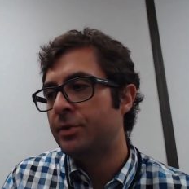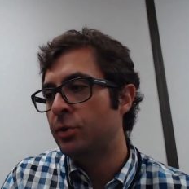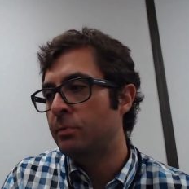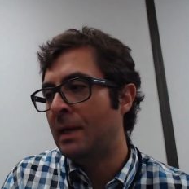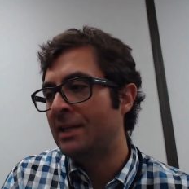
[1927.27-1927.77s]

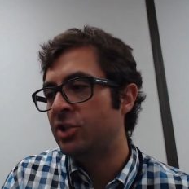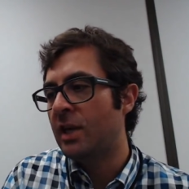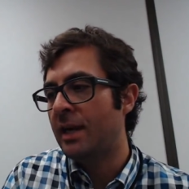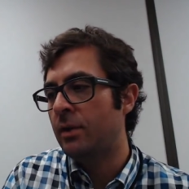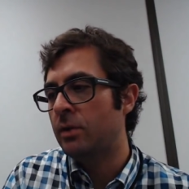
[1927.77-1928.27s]
to my
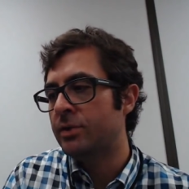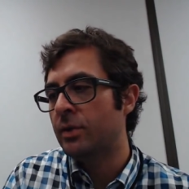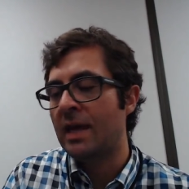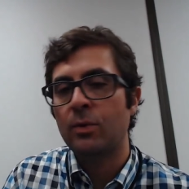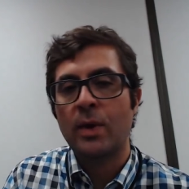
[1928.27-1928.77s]
channel
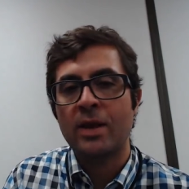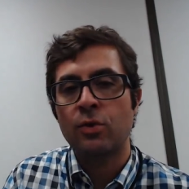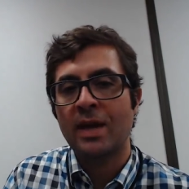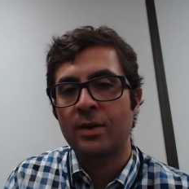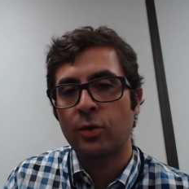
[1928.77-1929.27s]
so that way
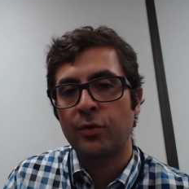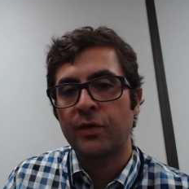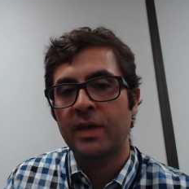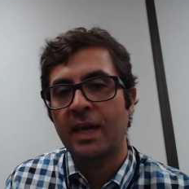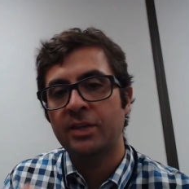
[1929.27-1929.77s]
you get
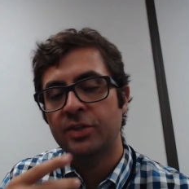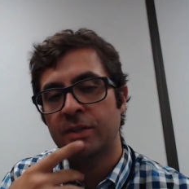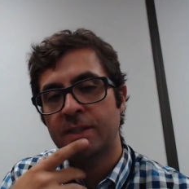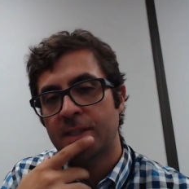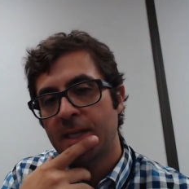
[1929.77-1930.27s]

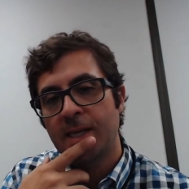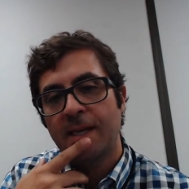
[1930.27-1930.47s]
notifications